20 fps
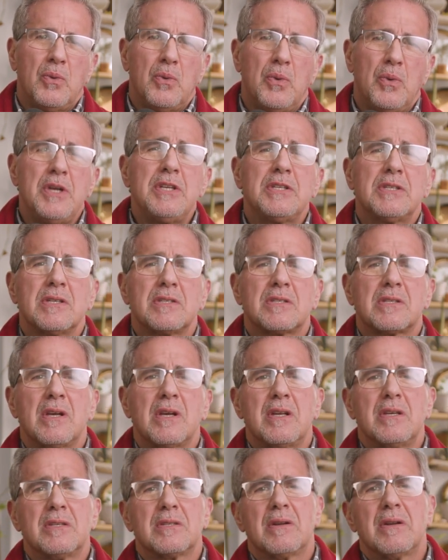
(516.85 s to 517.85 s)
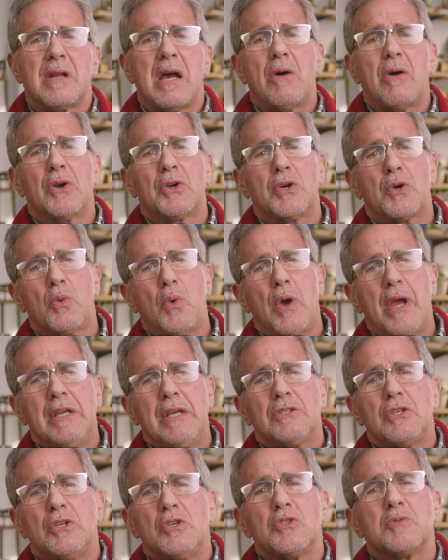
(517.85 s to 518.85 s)
Recent studies are now underway
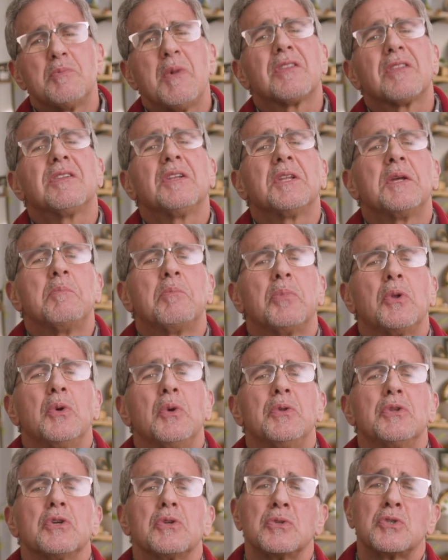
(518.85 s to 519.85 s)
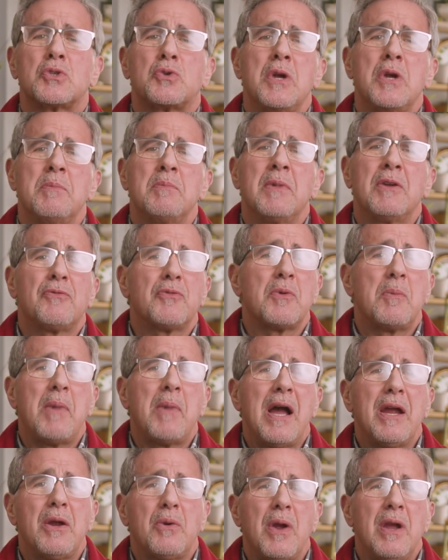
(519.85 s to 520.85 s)
to use methylene blue in treatment for
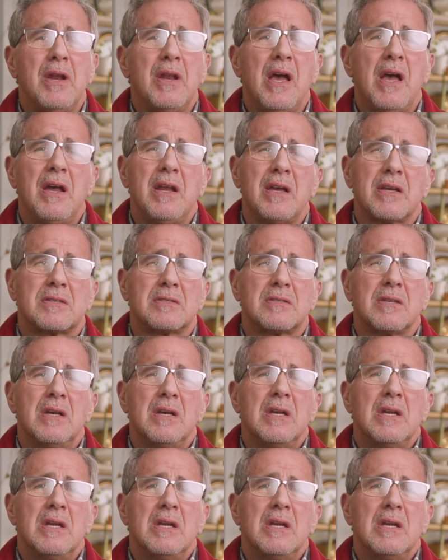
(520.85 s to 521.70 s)
migraine headaches.